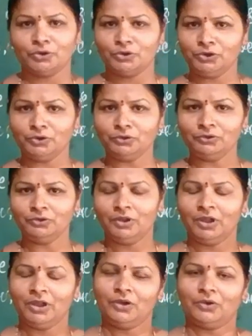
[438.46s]
Don't know?
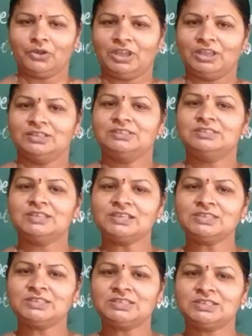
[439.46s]
Okay,
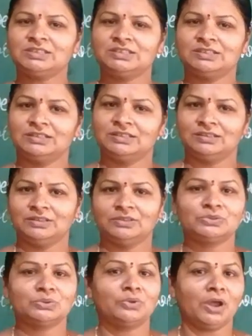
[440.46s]
just
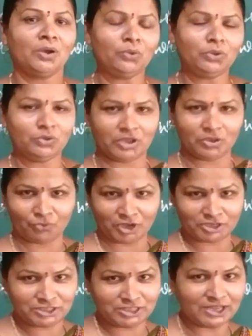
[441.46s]
so now you can
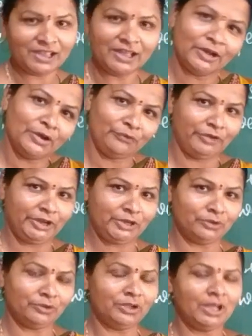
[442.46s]
watch the
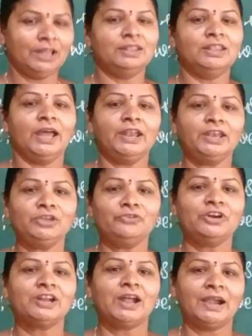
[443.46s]
video, then
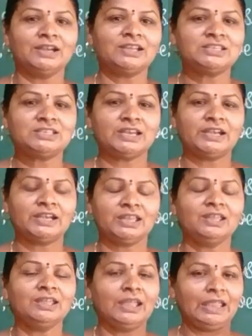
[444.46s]
your
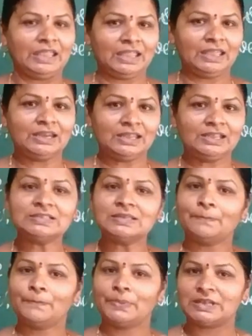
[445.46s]
understanding air
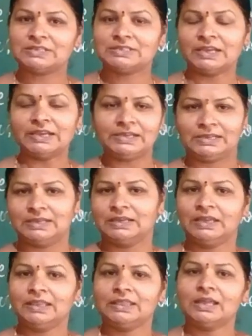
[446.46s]
is
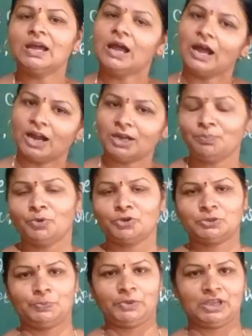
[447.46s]
present in the
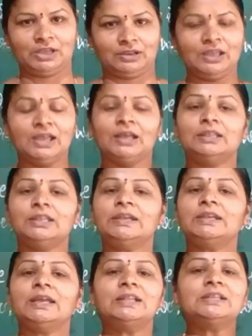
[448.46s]
atmosphere.
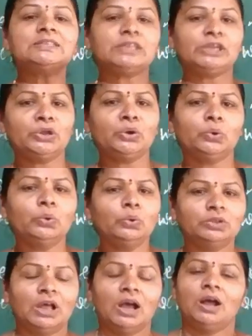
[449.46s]
That tells
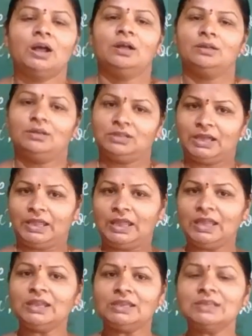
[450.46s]
you the
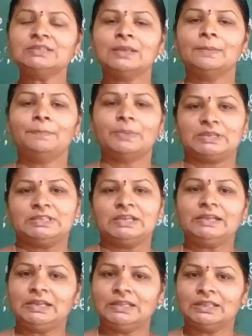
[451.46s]
air is
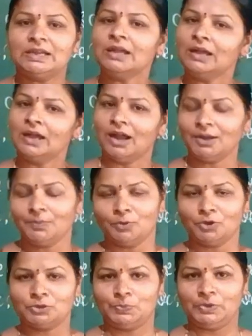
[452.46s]
present in the
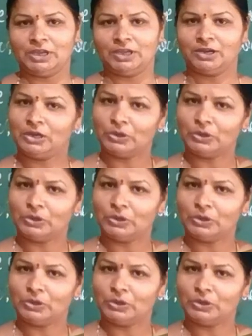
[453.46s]
atmosphere.